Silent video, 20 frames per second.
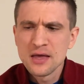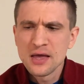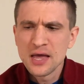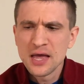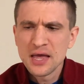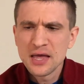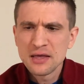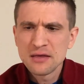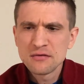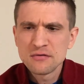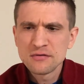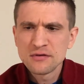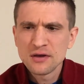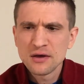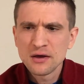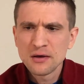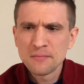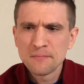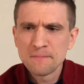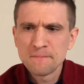And
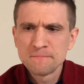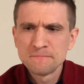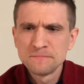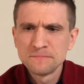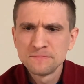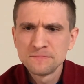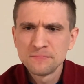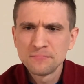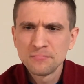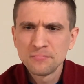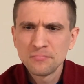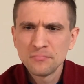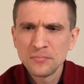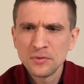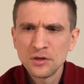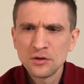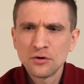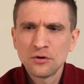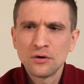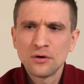
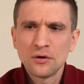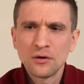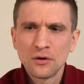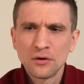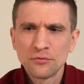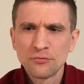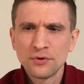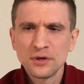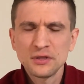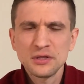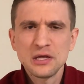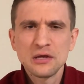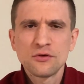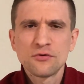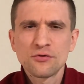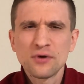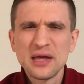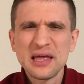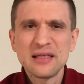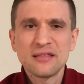a really
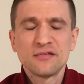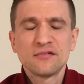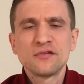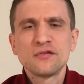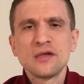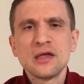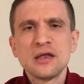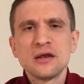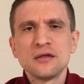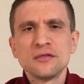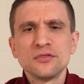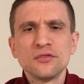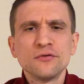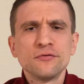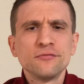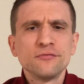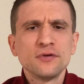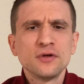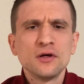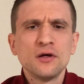great scene in the
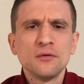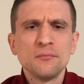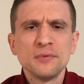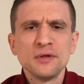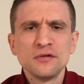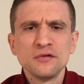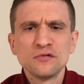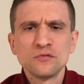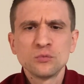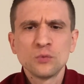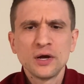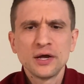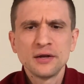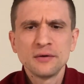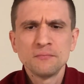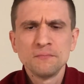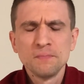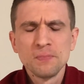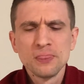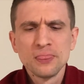film is
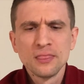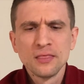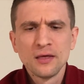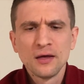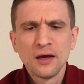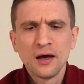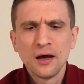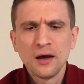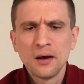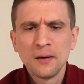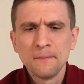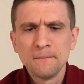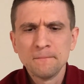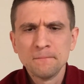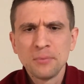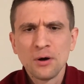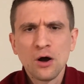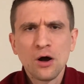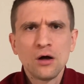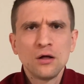when
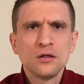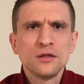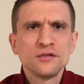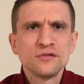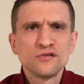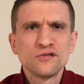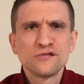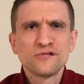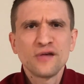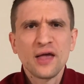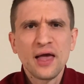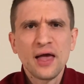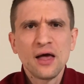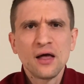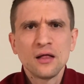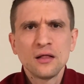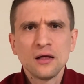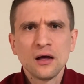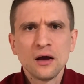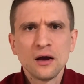Paul and
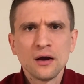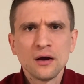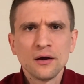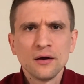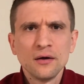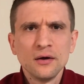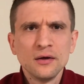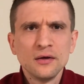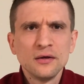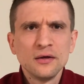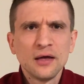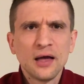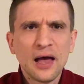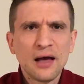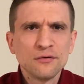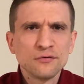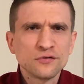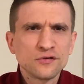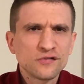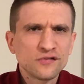Sal are
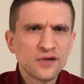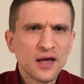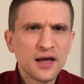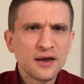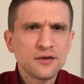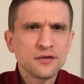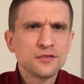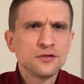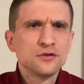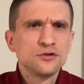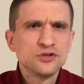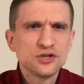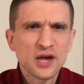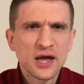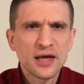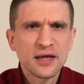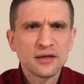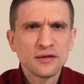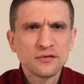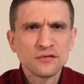outside of the
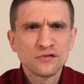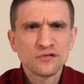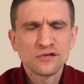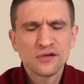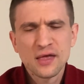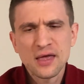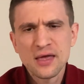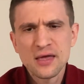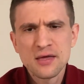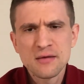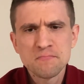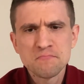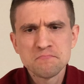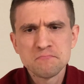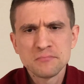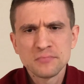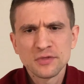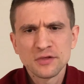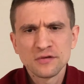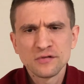Giants
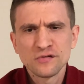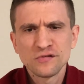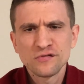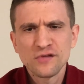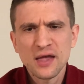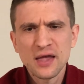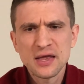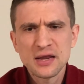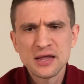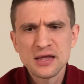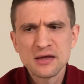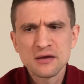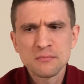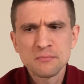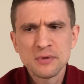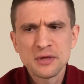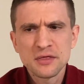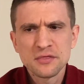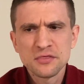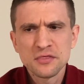game, the
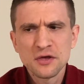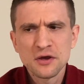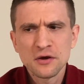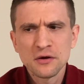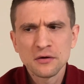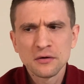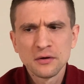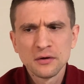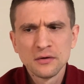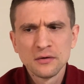stadium, and they're